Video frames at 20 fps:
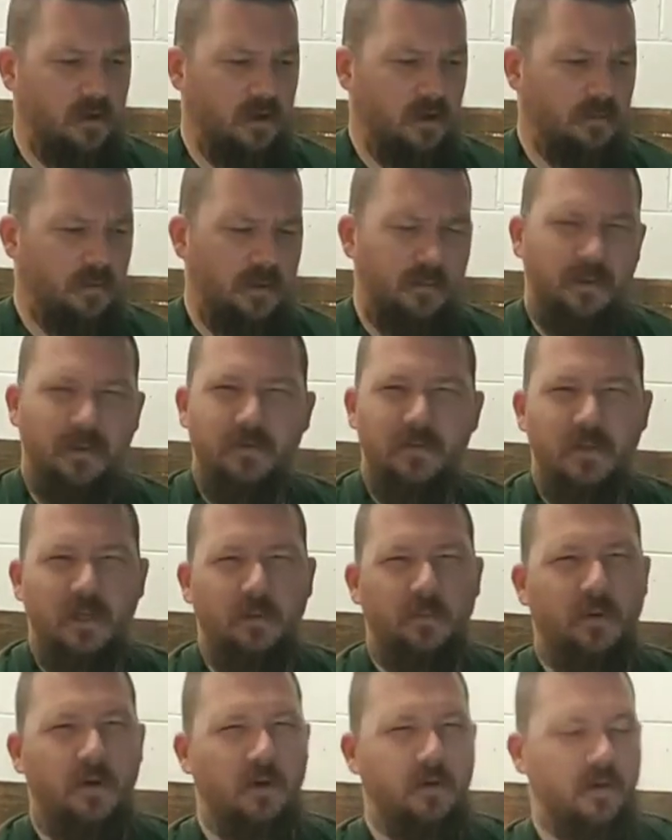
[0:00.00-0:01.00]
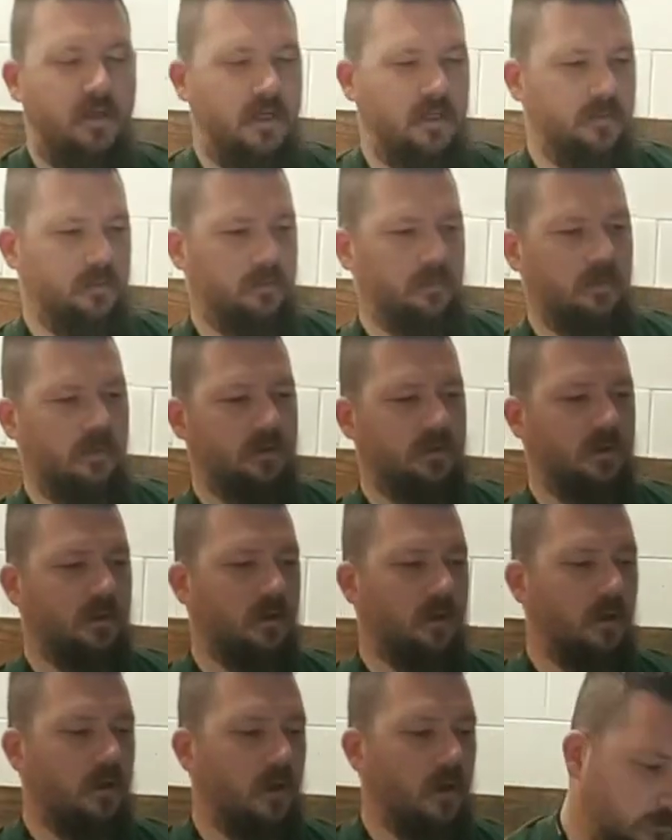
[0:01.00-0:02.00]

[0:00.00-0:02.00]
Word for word: Uh, I believe he's got a podcast, but I'm not sure.